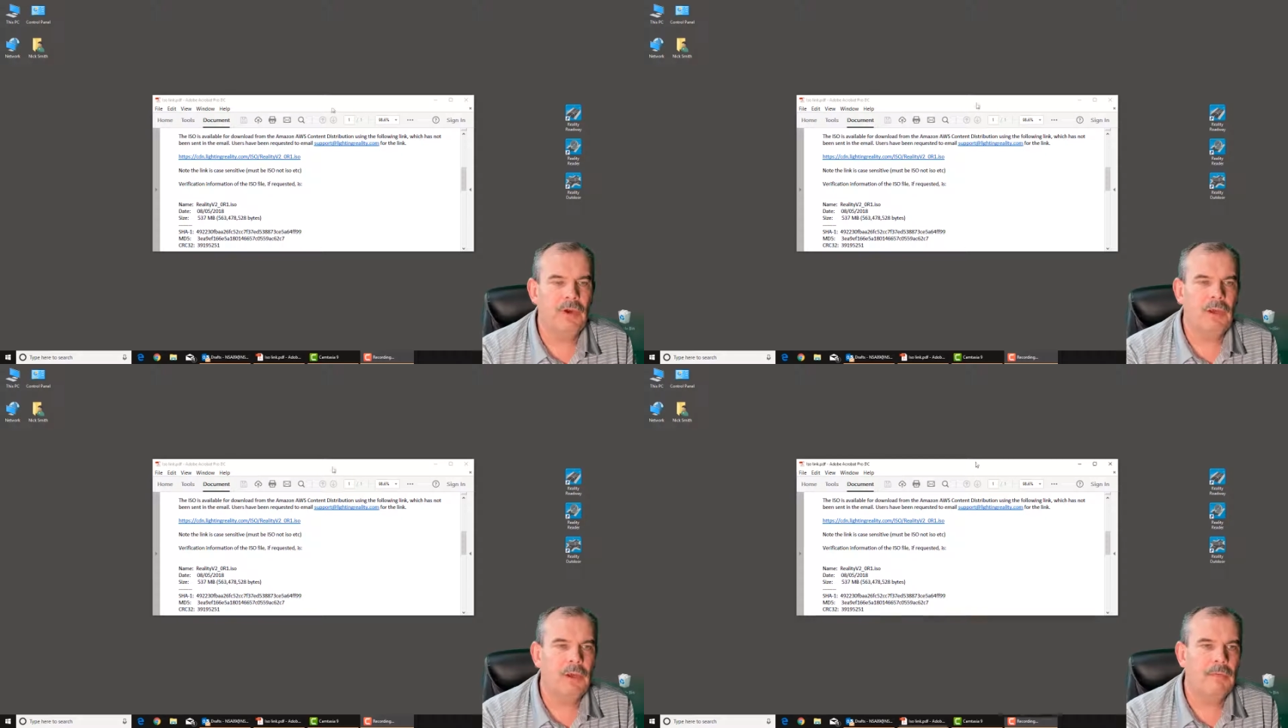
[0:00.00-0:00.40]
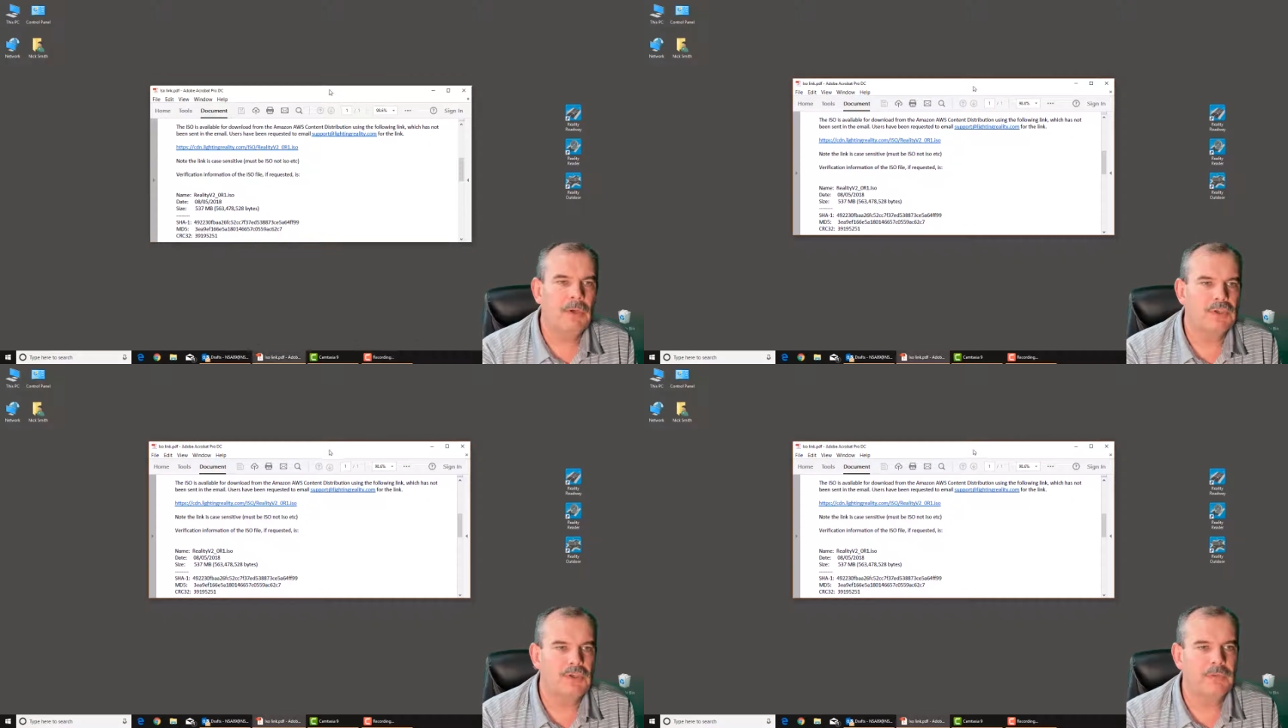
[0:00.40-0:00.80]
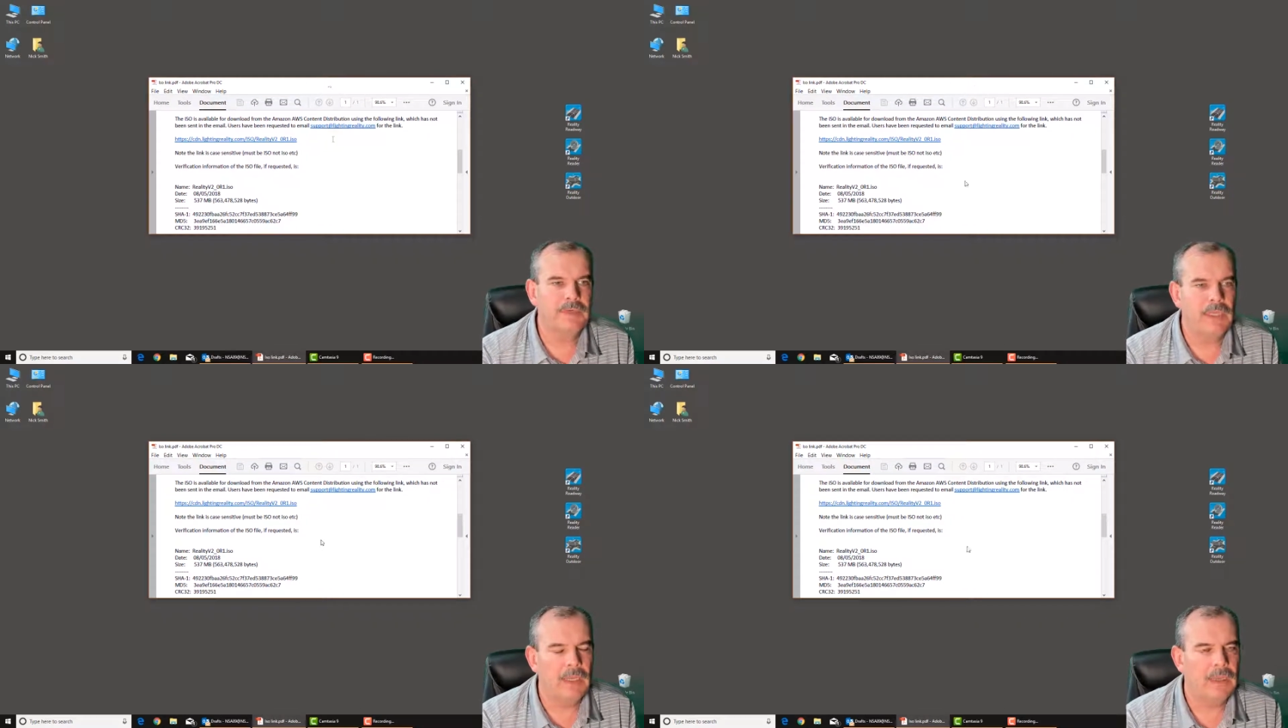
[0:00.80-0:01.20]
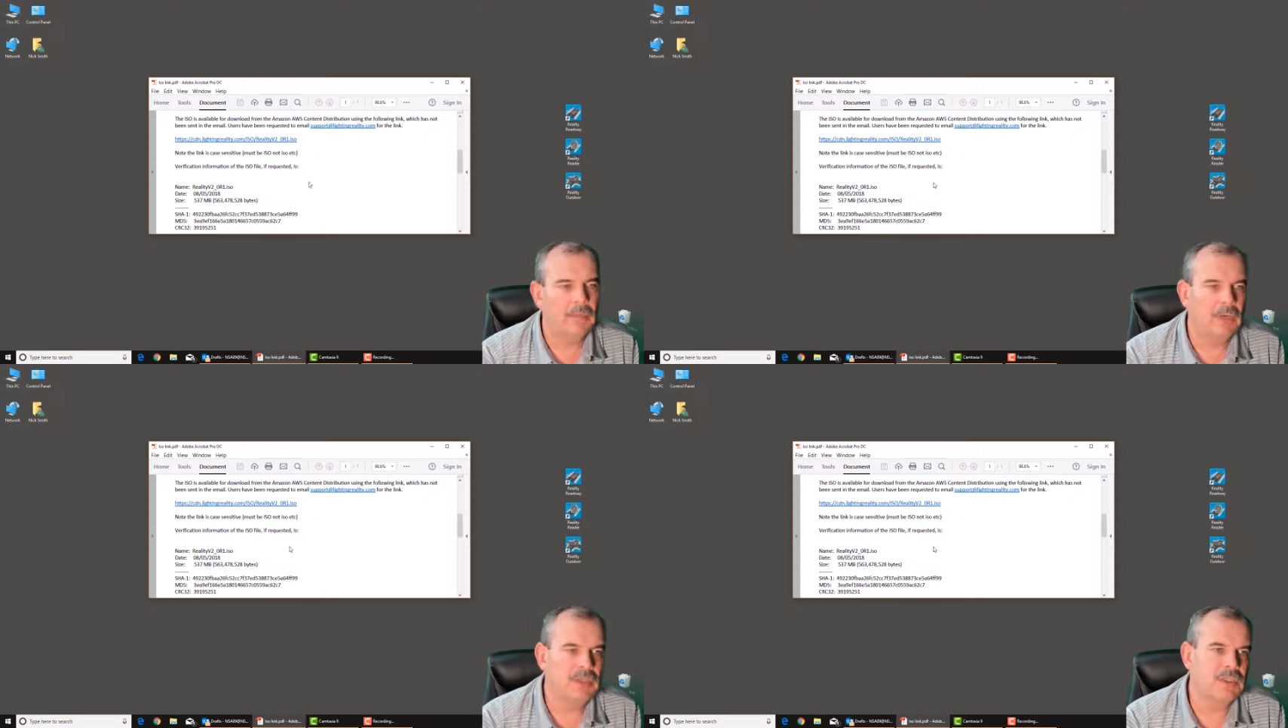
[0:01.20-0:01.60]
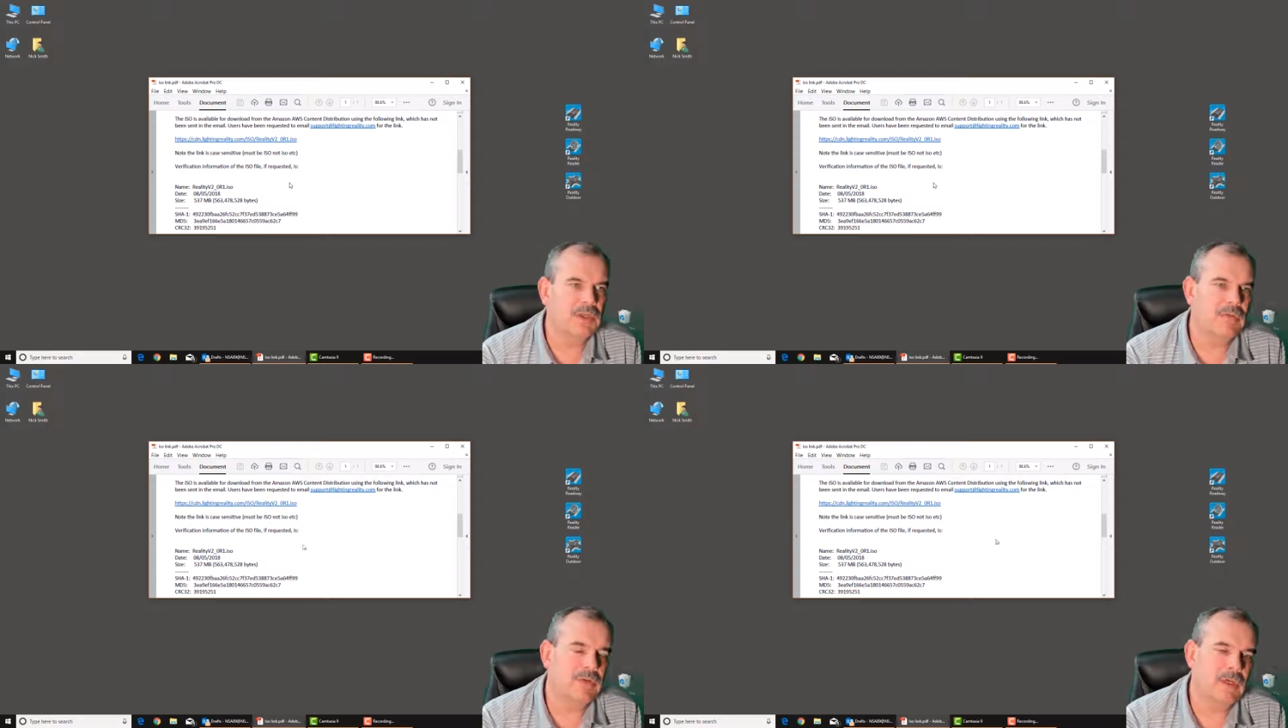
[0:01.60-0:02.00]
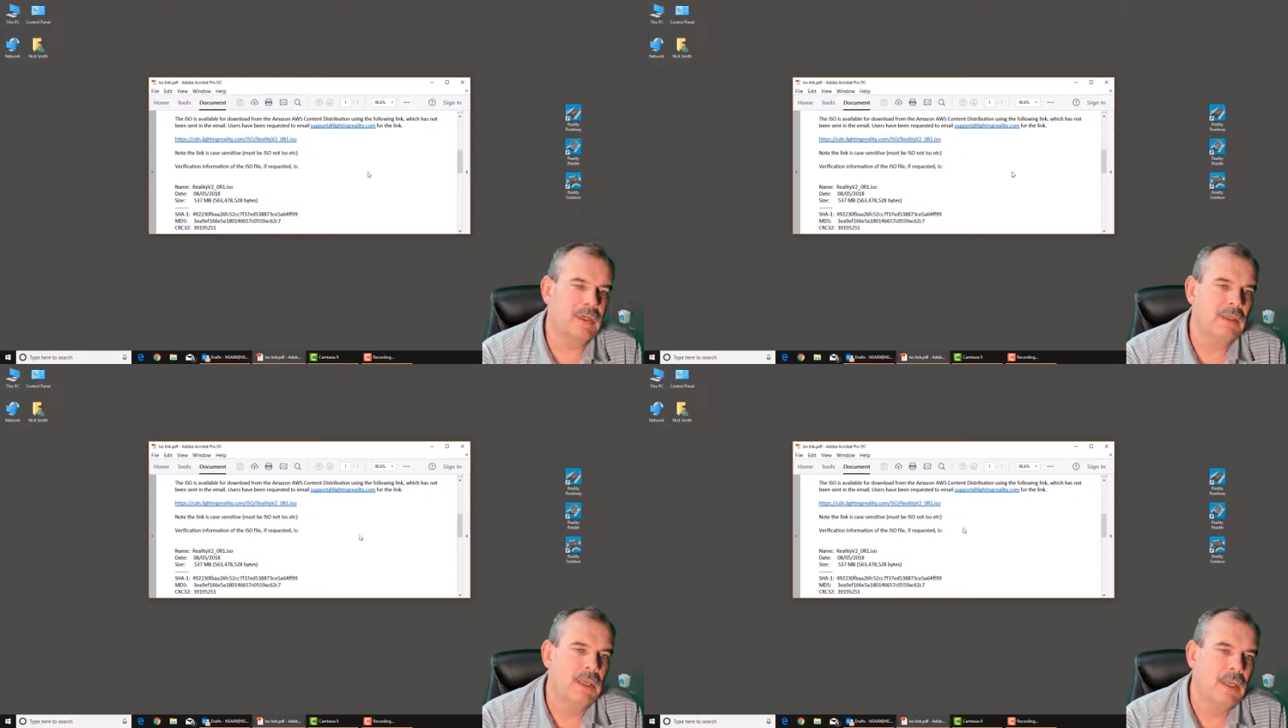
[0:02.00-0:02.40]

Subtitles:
got a short video that I'm going to cover